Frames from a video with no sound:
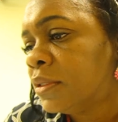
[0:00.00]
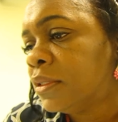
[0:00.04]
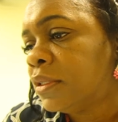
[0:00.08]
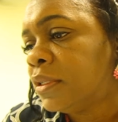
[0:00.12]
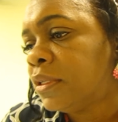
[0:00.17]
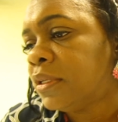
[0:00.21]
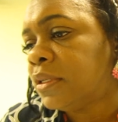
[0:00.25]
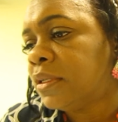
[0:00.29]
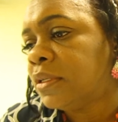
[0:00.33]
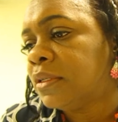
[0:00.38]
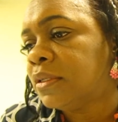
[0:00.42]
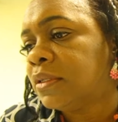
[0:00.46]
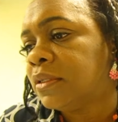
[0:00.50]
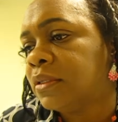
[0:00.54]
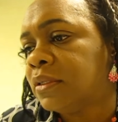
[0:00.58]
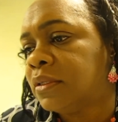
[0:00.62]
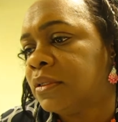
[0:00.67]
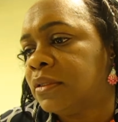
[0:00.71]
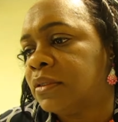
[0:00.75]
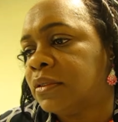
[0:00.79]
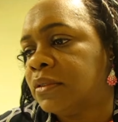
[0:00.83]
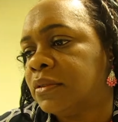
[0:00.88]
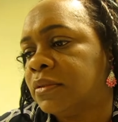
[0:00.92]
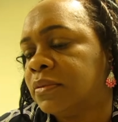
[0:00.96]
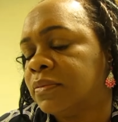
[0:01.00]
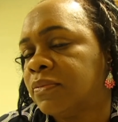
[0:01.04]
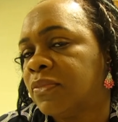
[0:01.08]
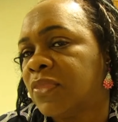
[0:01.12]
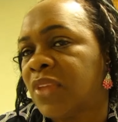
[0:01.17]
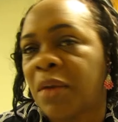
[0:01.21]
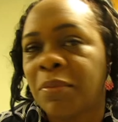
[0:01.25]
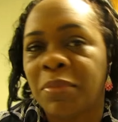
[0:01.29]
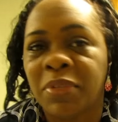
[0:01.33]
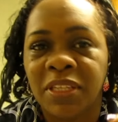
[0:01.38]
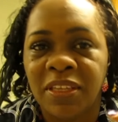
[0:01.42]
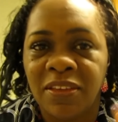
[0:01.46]

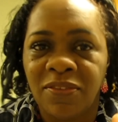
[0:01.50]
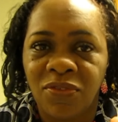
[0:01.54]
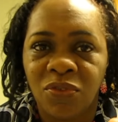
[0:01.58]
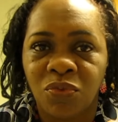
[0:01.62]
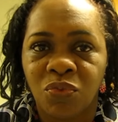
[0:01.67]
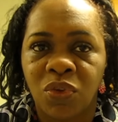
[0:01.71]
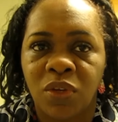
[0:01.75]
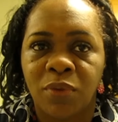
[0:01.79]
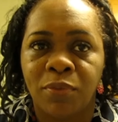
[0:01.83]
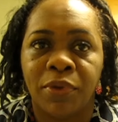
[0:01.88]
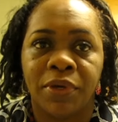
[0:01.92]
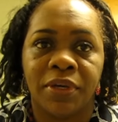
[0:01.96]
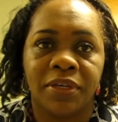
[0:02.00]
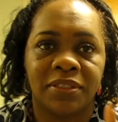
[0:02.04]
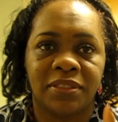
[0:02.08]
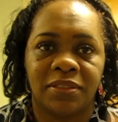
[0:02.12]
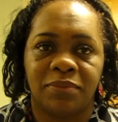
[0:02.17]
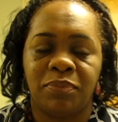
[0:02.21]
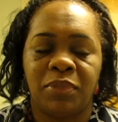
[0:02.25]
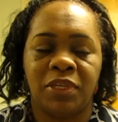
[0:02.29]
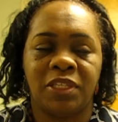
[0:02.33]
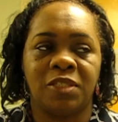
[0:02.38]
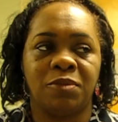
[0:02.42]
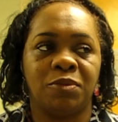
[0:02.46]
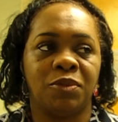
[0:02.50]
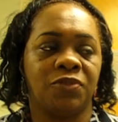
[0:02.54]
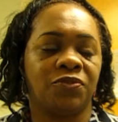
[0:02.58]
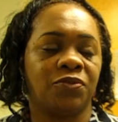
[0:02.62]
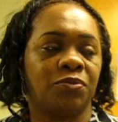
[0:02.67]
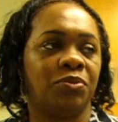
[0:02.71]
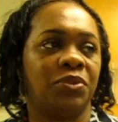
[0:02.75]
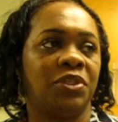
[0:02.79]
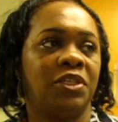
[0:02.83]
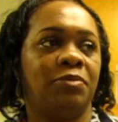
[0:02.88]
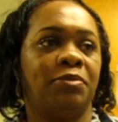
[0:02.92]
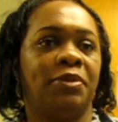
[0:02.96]
I believe, three bucks. Picked them up
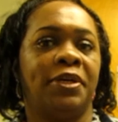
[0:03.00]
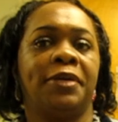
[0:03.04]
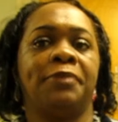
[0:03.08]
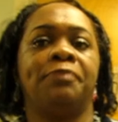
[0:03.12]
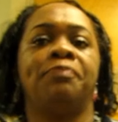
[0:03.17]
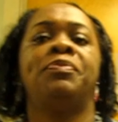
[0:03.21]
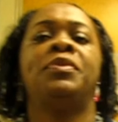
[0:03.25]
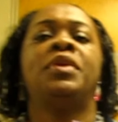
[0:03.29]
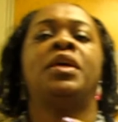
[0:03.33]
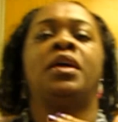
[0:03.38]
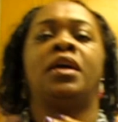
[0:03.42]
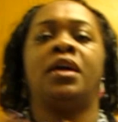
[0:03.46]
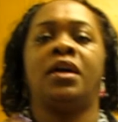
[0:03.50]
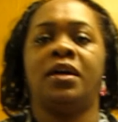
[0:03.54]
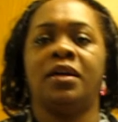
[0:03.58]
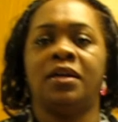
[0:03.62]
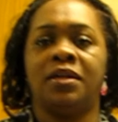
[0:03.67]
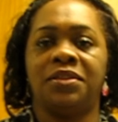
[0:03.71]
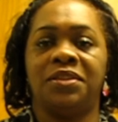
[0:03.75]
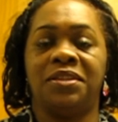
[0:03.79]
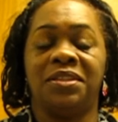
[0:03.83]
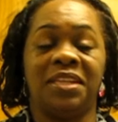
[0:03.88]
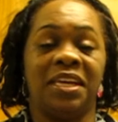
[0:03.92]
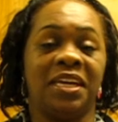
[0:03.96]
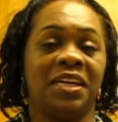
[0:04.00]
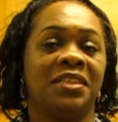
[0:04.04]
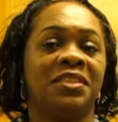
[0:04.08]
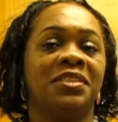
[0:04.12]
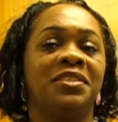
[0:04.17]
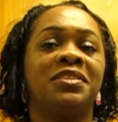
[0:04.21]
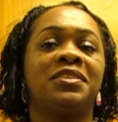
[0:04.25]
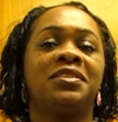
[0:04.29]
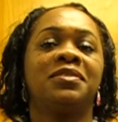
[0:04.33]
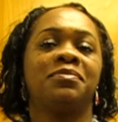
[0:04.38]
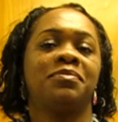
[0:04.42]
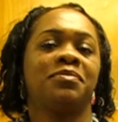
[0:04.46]
from eBay. Uh, the
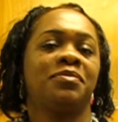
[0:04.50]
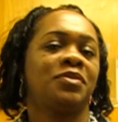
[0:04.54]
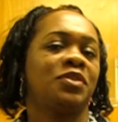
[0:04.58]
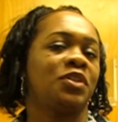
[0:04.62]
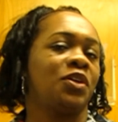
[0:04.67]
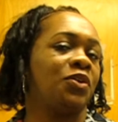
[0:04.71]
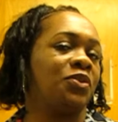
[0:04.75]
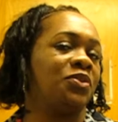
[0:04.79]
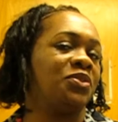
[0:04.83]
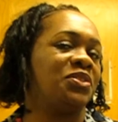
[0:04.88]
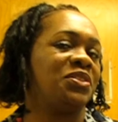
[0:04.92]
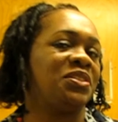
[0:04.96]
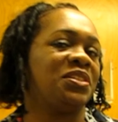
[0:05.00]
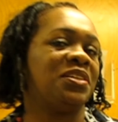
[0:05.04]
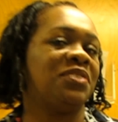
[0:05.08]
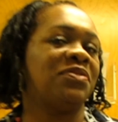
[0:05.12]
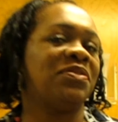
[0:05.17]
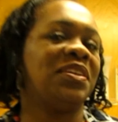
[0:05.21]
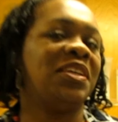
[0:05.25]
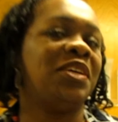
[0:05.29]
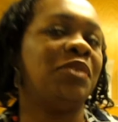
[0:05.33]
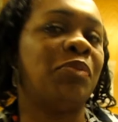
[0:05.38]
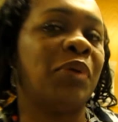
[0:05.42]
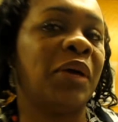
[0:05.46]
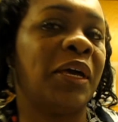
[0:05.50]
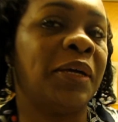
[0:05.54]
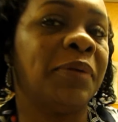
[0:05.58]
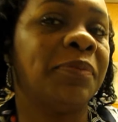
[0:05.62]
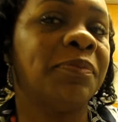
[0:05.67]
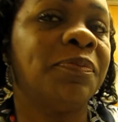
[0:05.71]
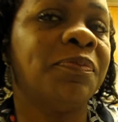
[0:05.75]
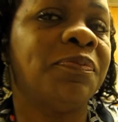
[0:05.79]
necklace, courtesy of eBay.